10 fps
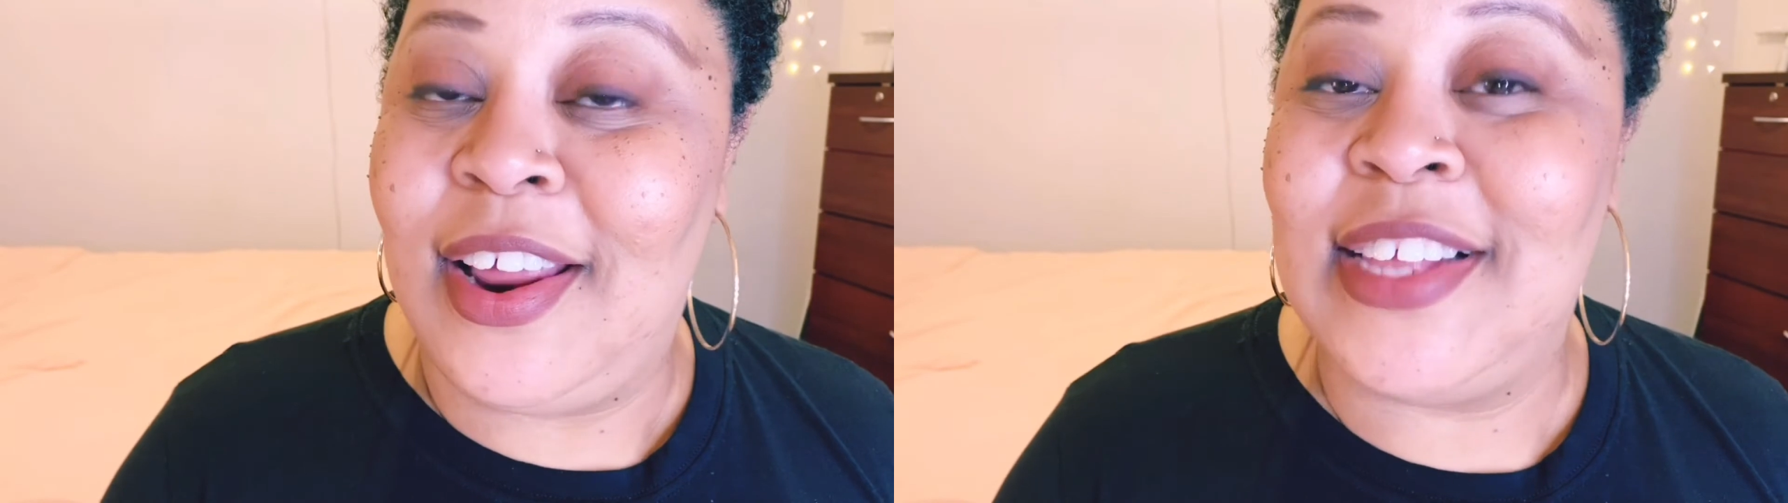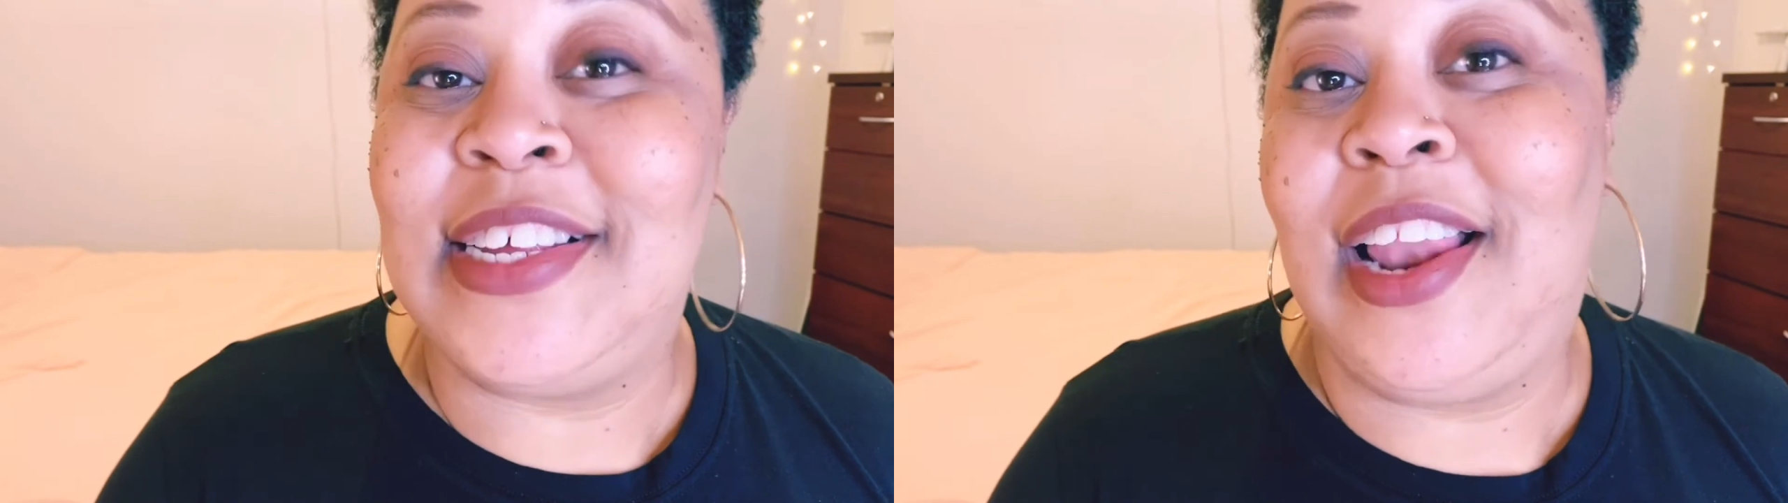
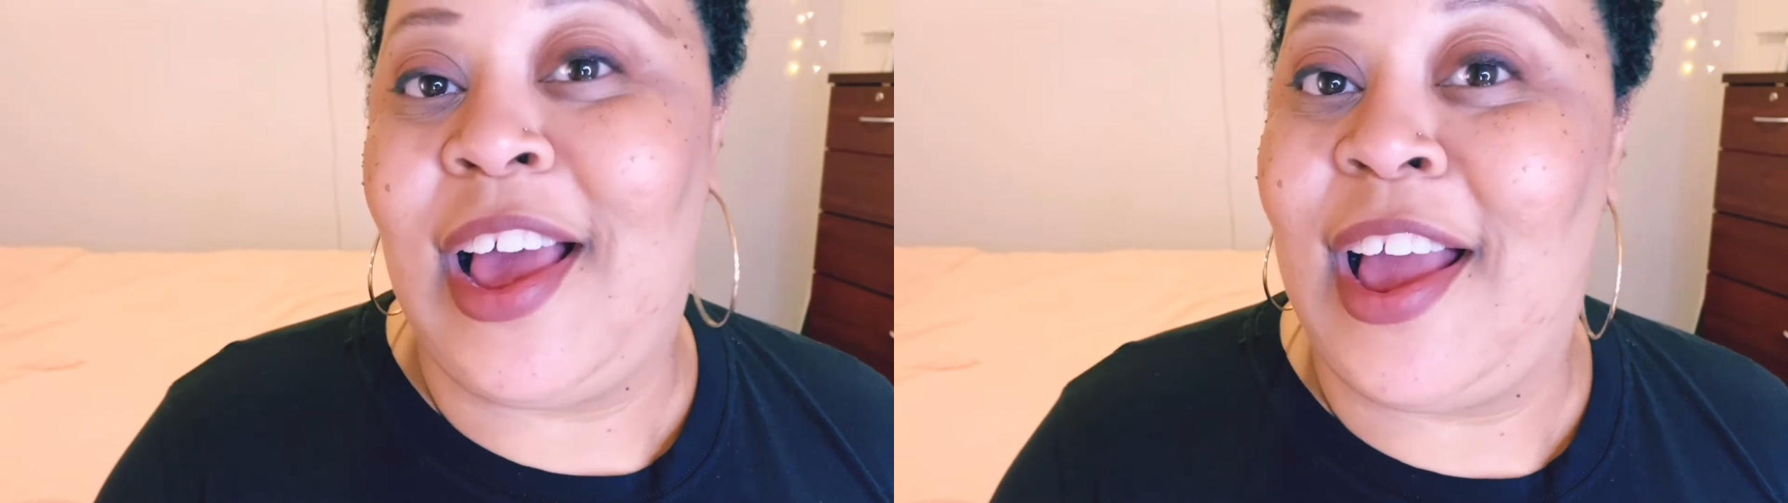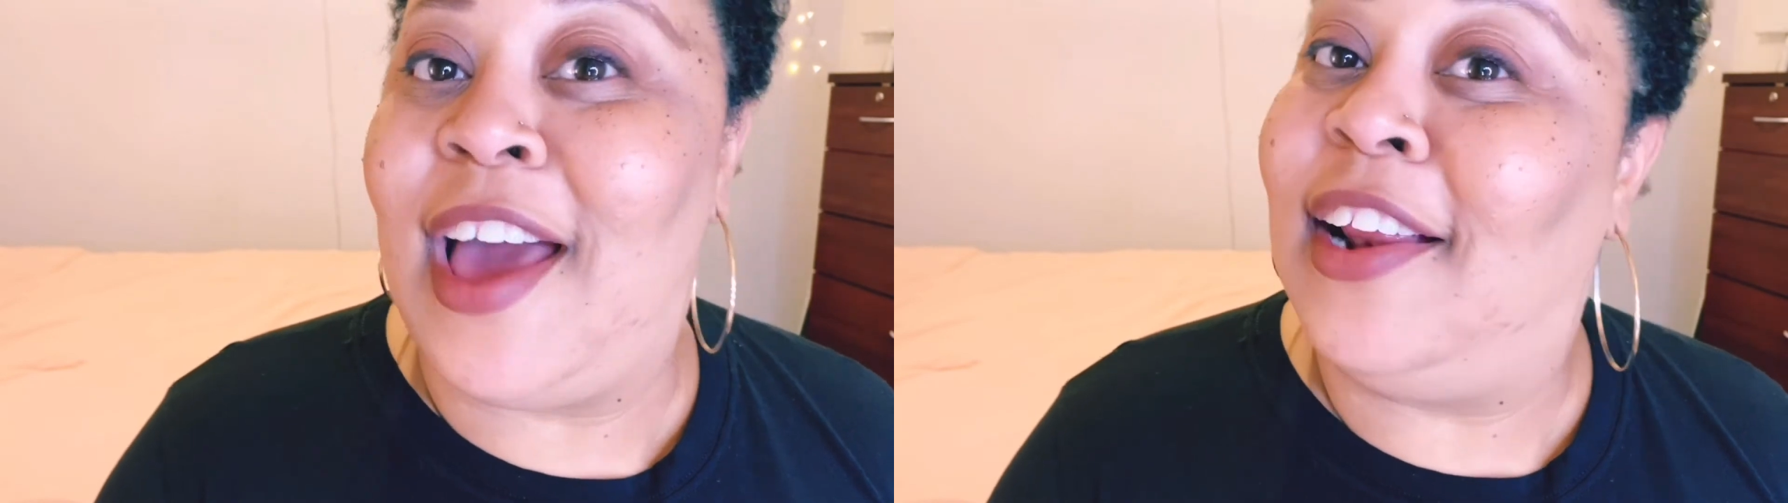until I
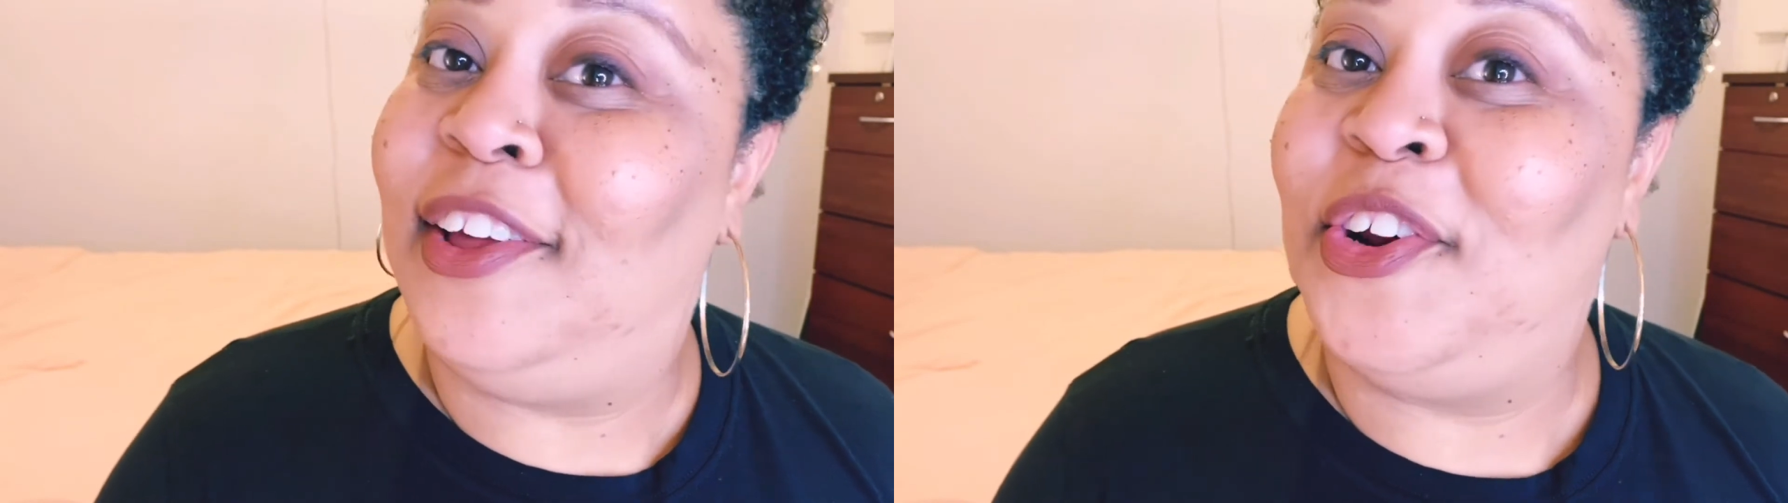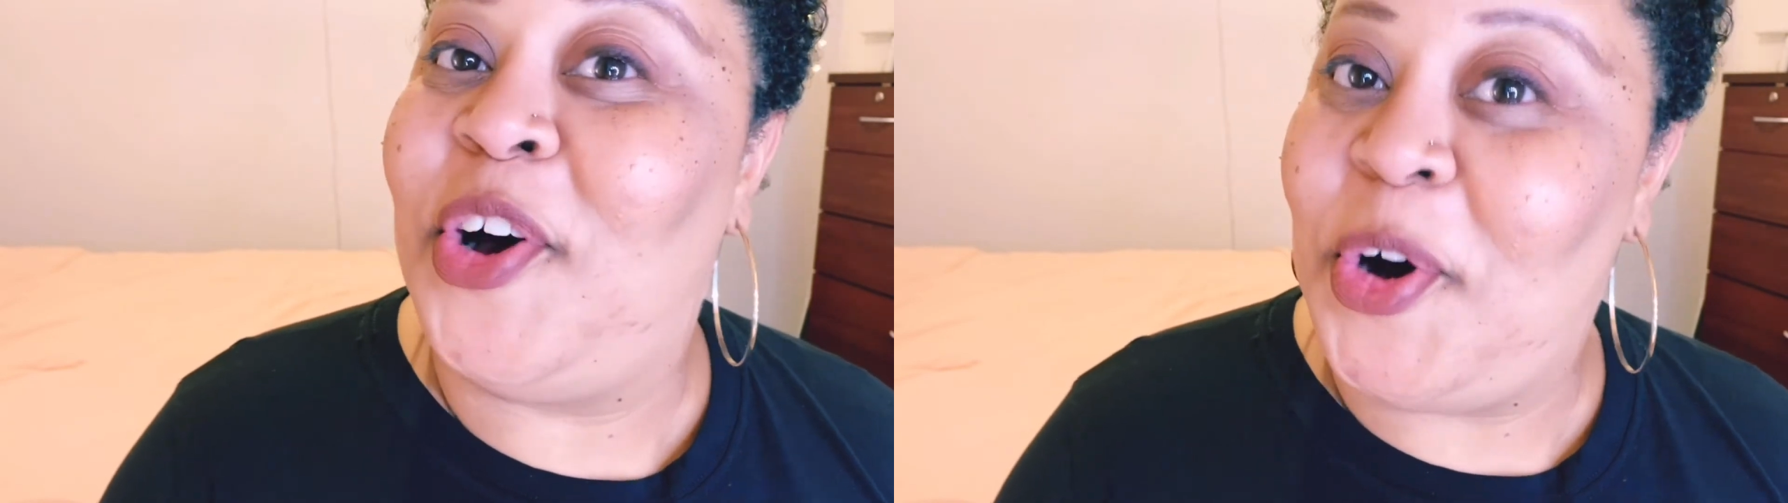got a
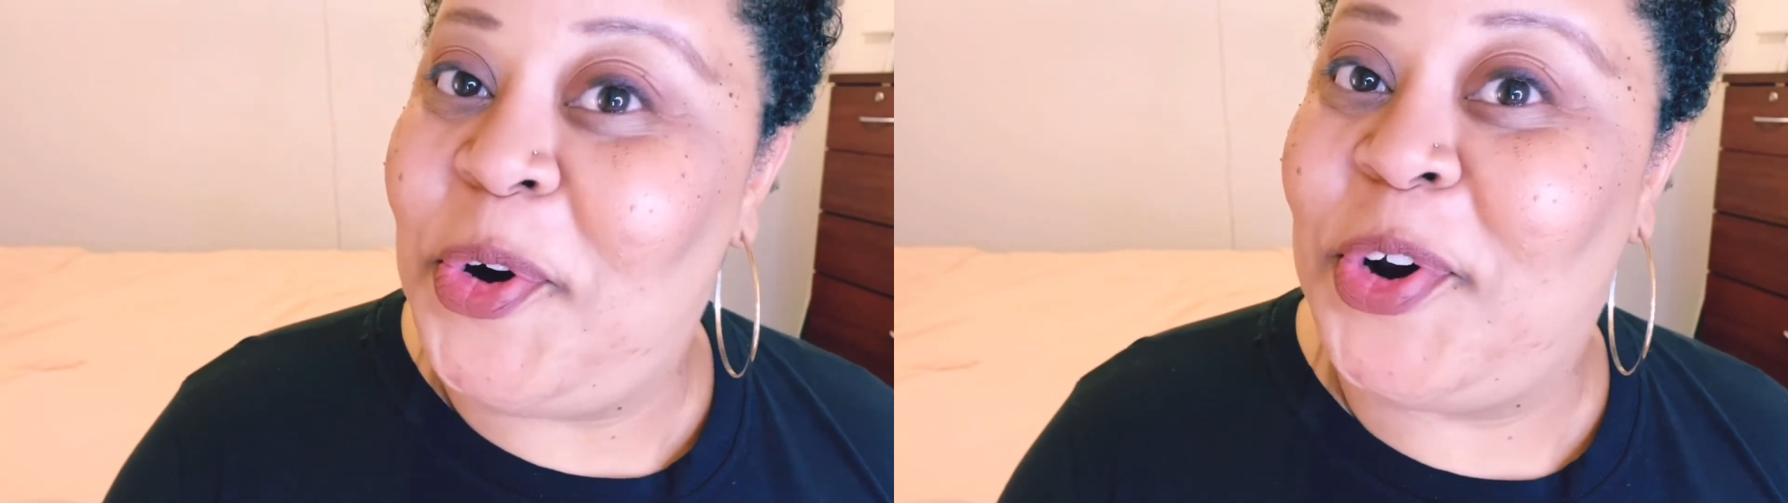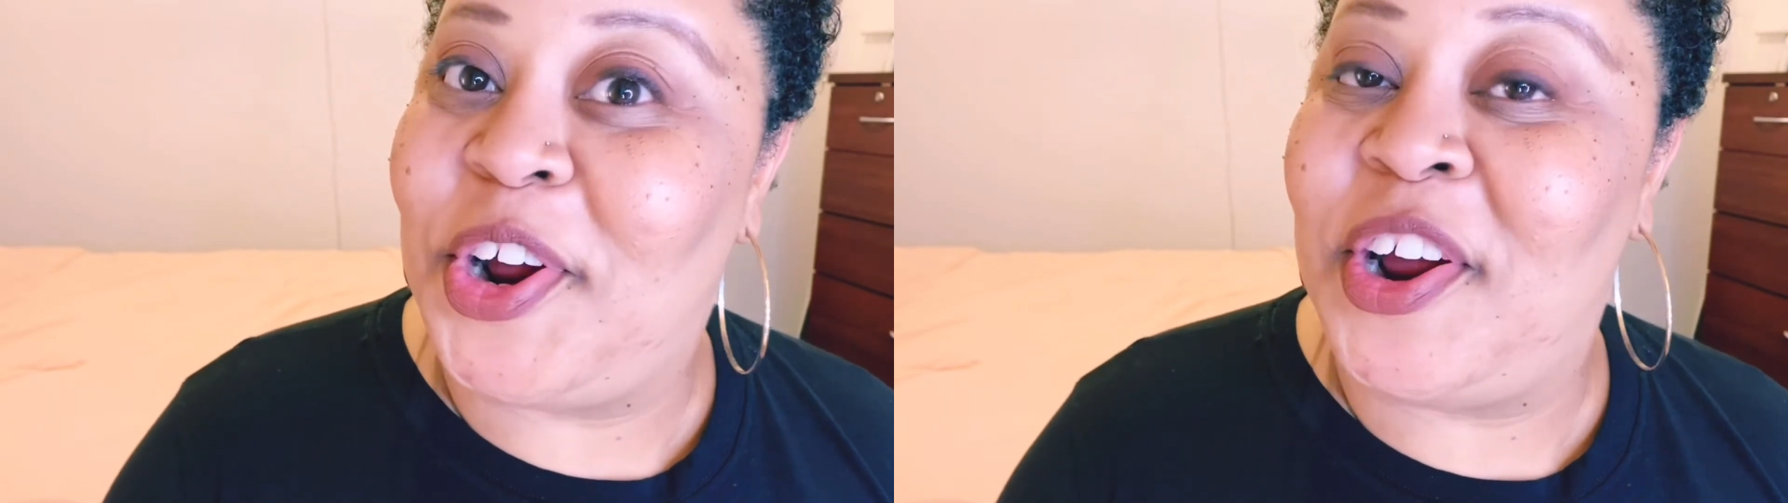little
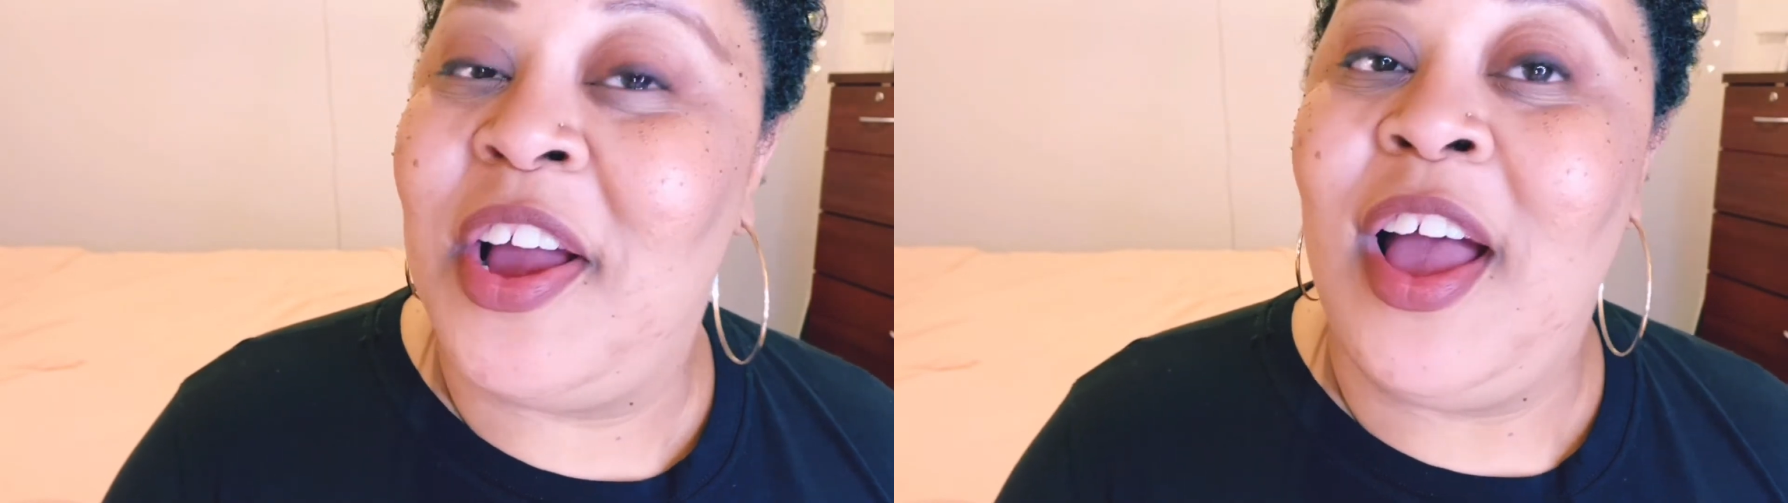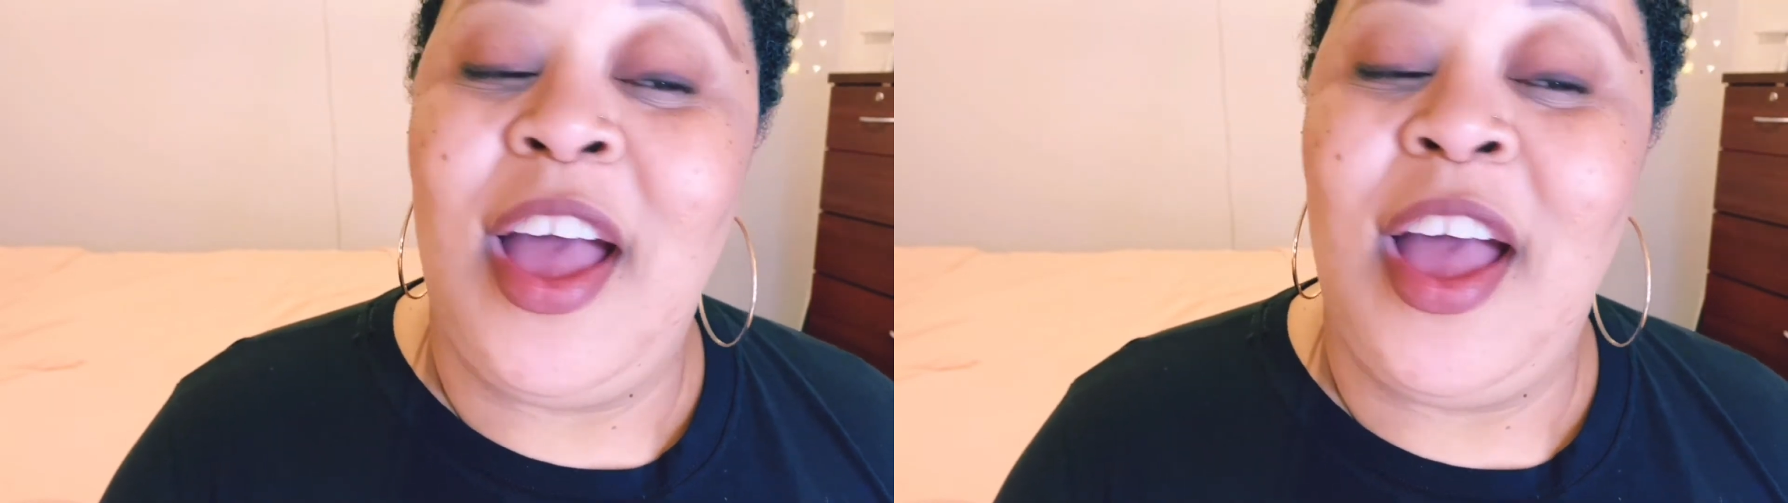older.